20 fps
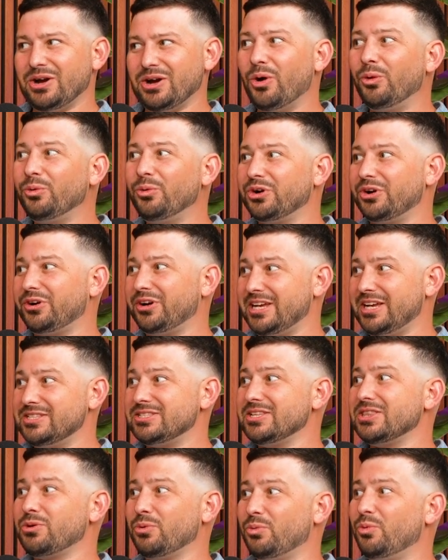owner
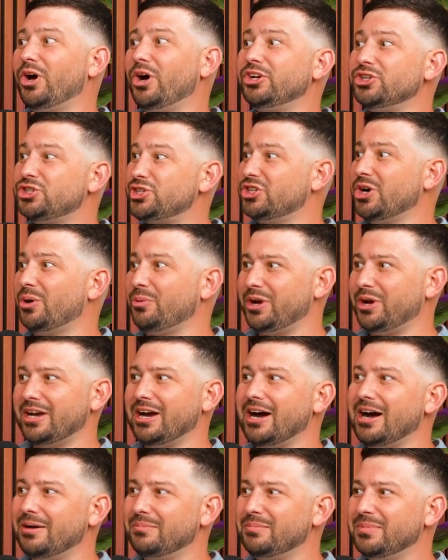isn't the one showing
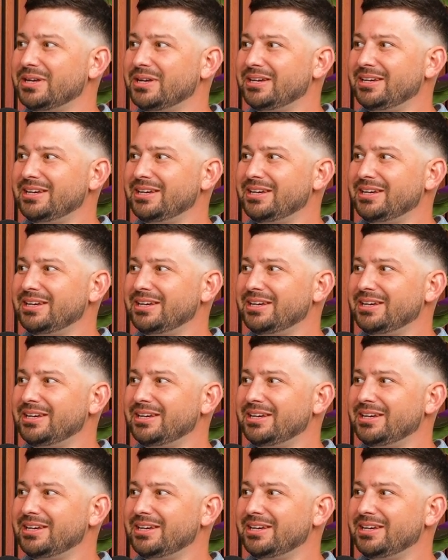up,